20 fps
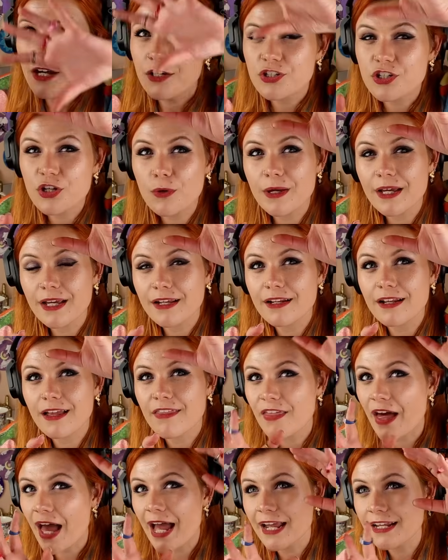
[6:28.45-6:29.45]
doing
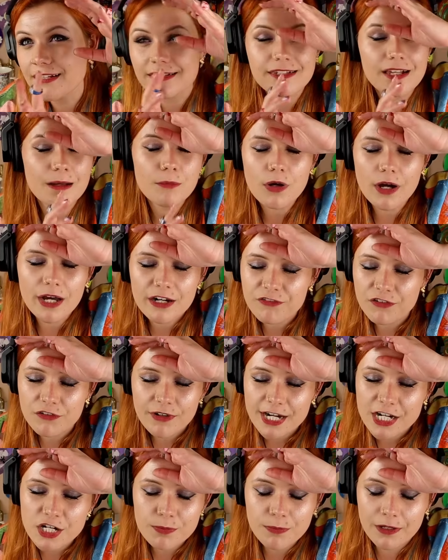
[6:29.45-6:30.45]
that in some kind of
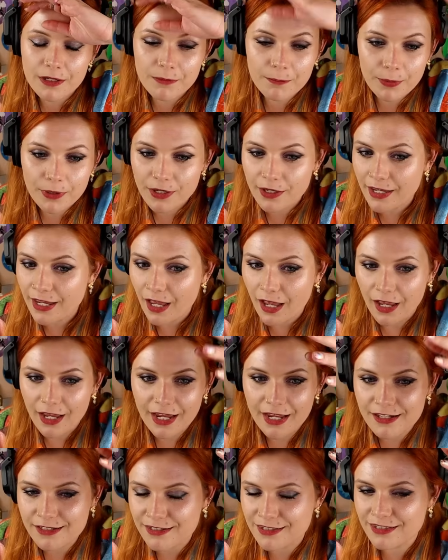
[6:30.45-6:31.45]
arrangement, but
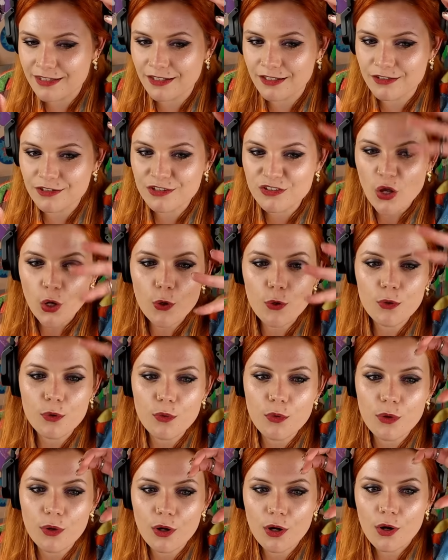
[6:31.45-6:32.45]
it's
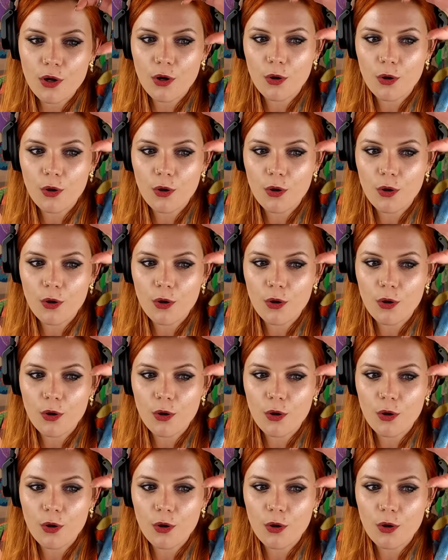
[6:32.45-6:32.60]
so